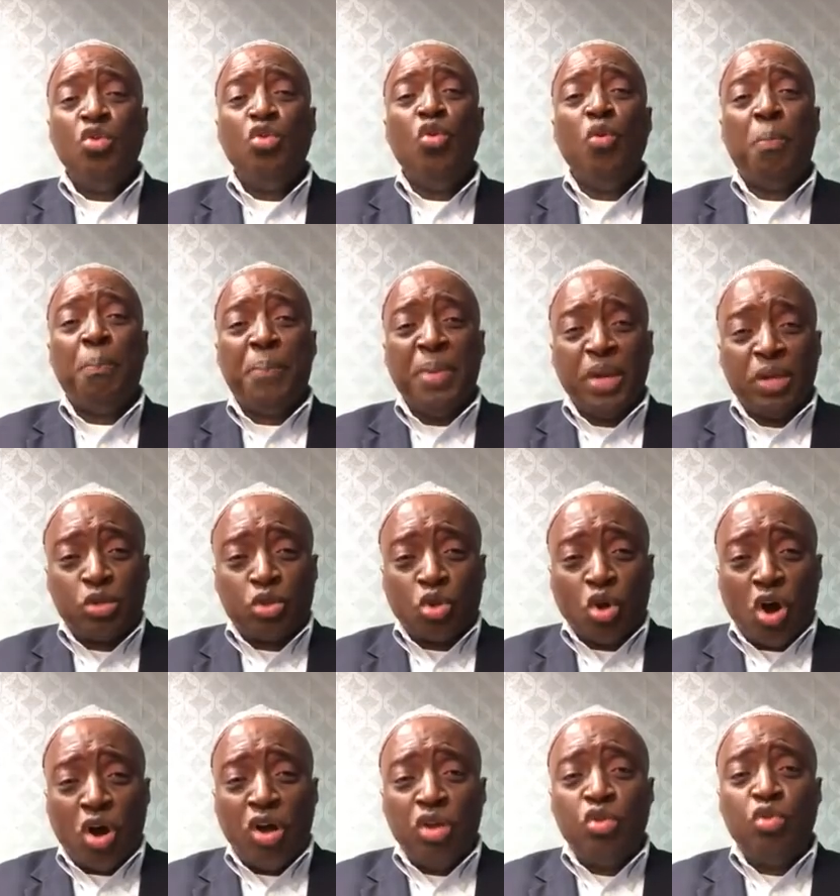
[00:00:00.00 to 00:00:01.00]
you
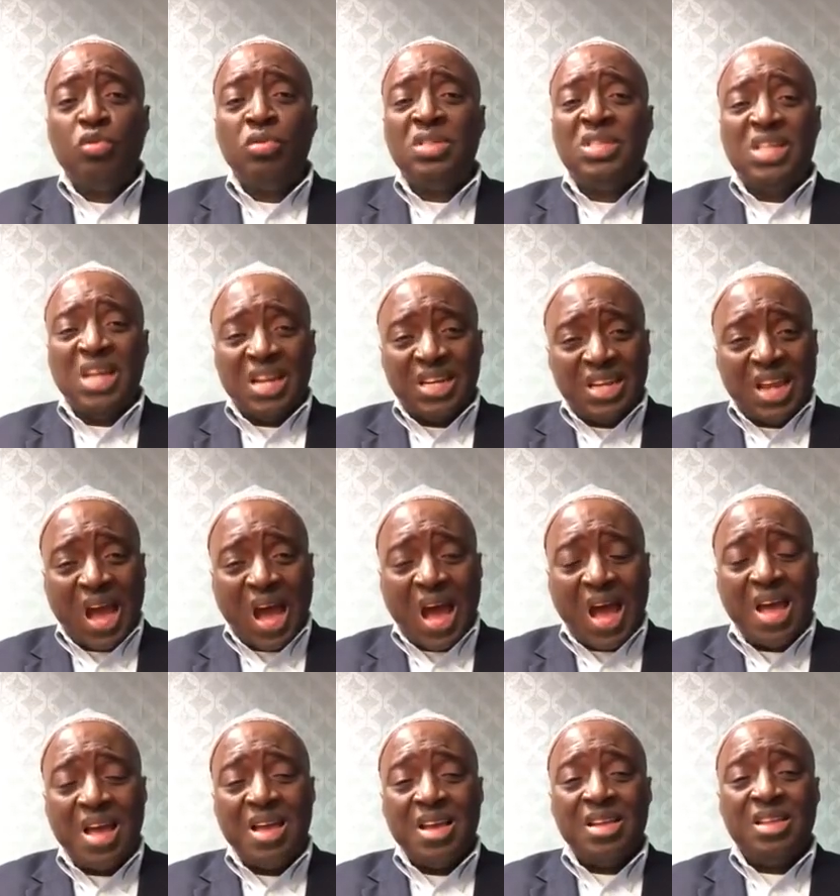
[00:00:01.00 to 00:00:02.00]
picture, you
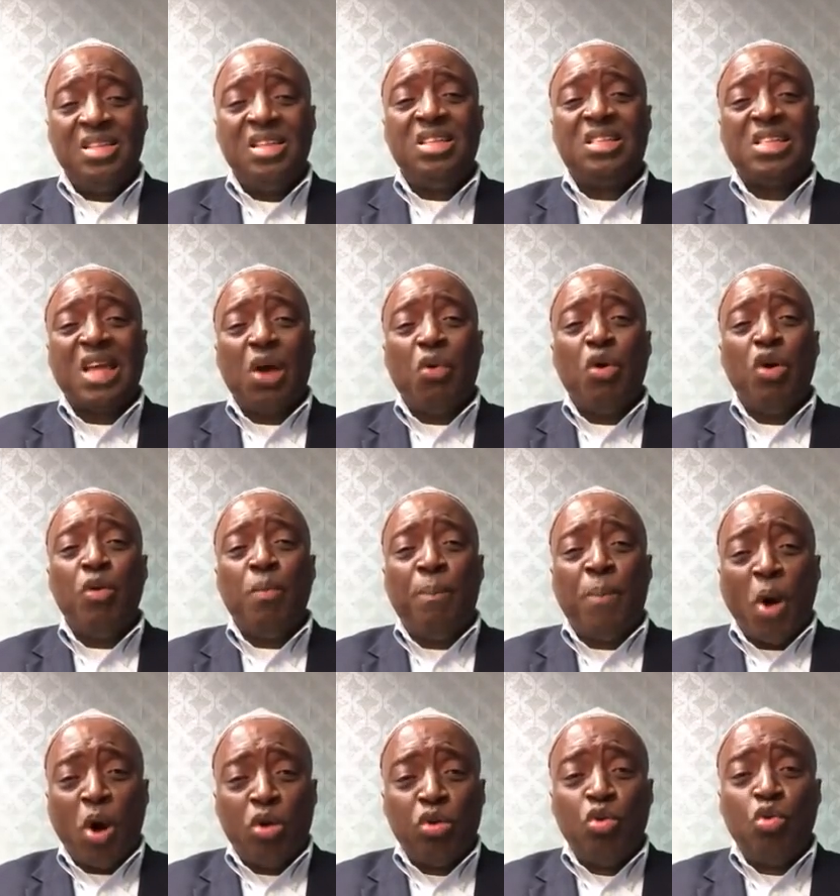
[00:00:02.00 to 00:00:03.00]
gender, decide where you
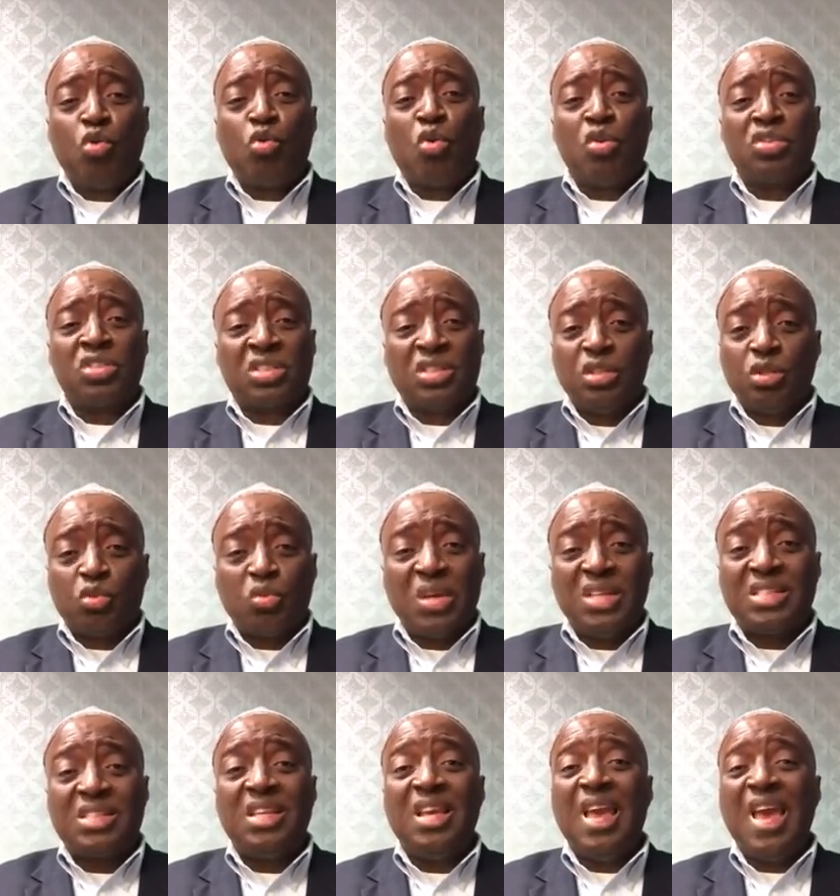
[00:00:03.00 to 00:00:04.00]
born, your
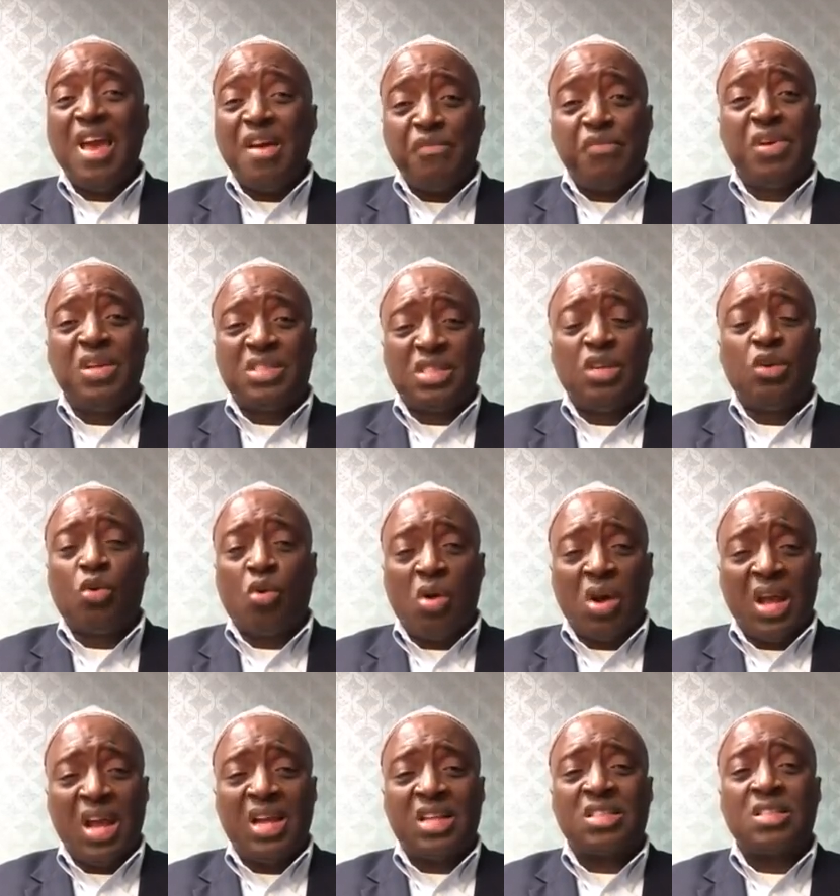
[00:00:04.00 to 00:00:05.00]
constituency, everything
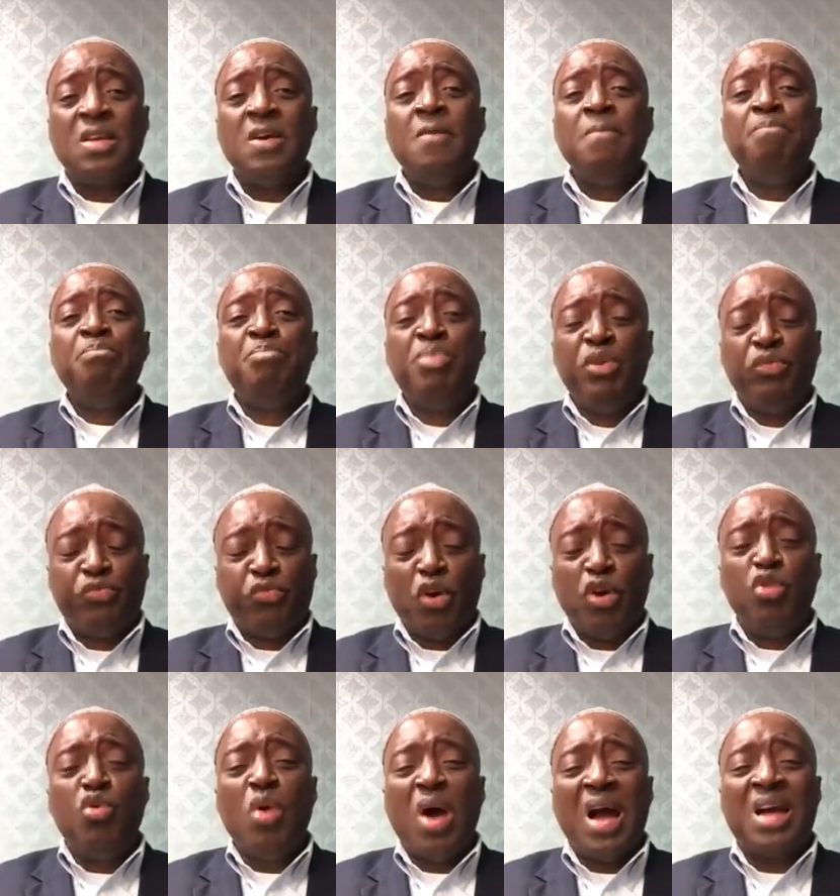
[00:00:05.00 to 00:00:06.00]
correct
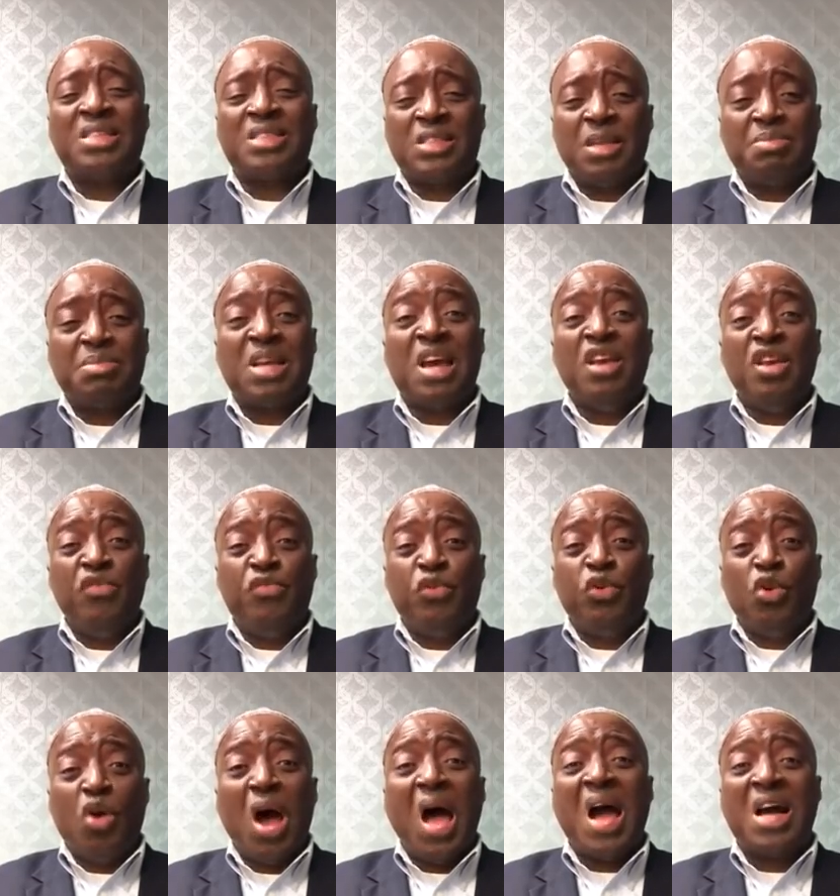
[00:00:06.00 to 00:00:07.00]
before you accept that. If
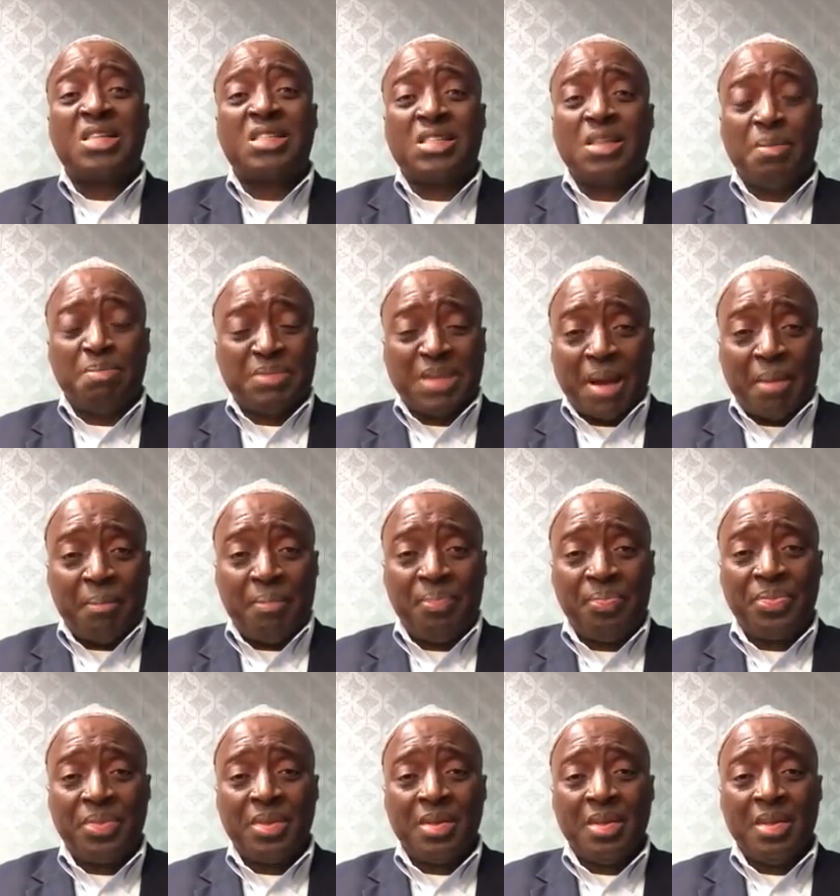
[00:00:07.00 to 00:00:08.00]
you not accept them,
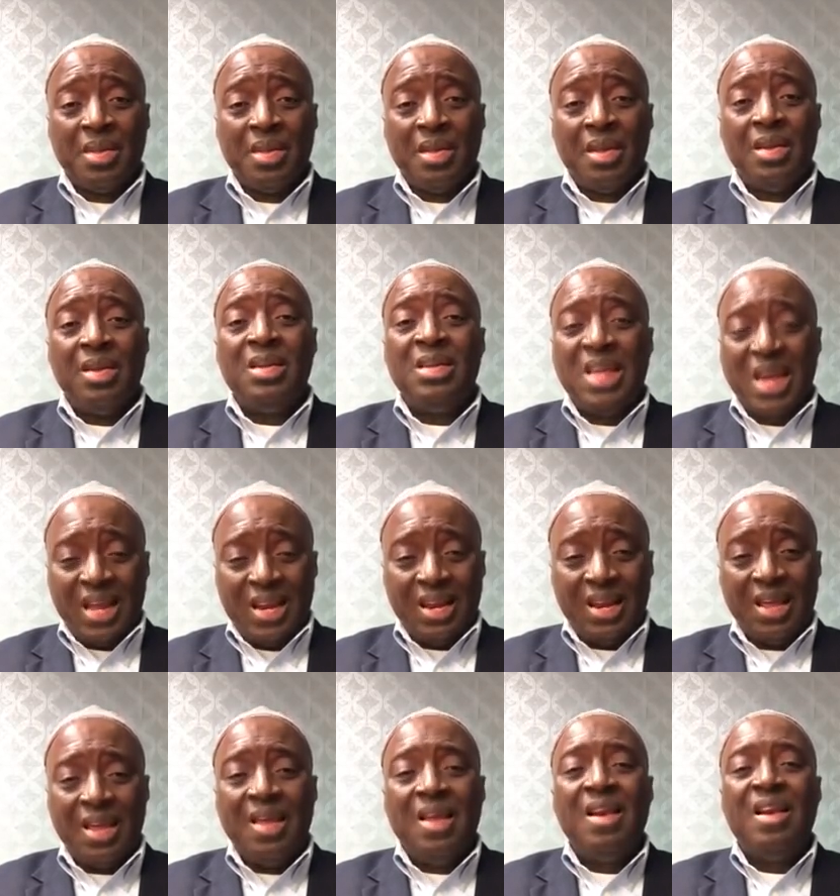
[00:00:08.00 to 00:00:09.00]

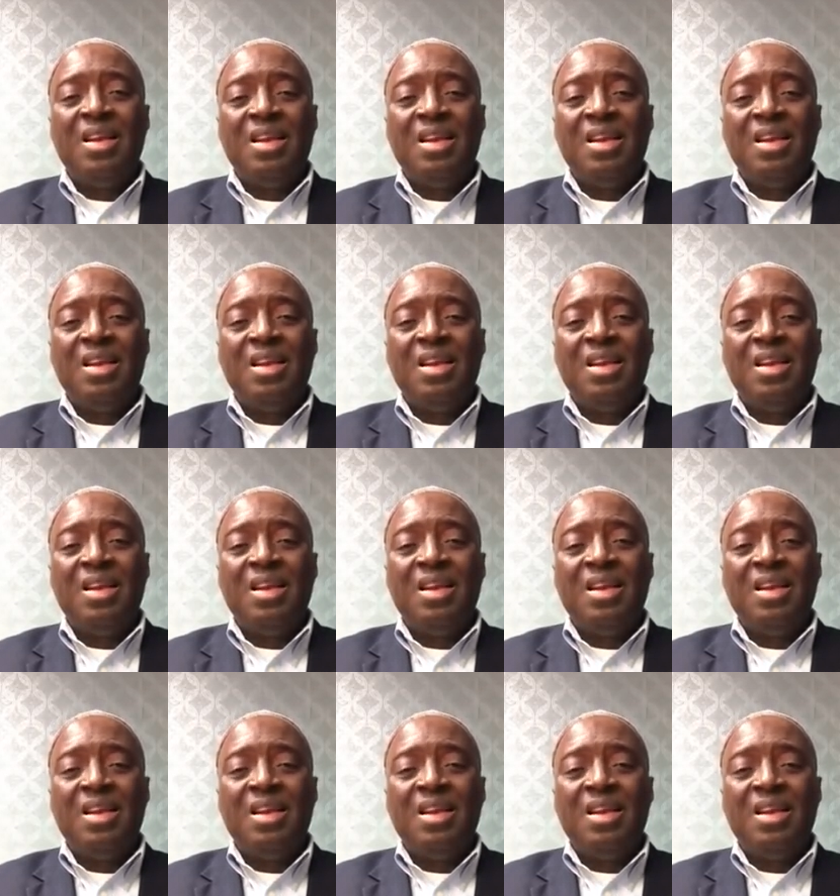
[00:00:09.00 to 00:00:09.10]
then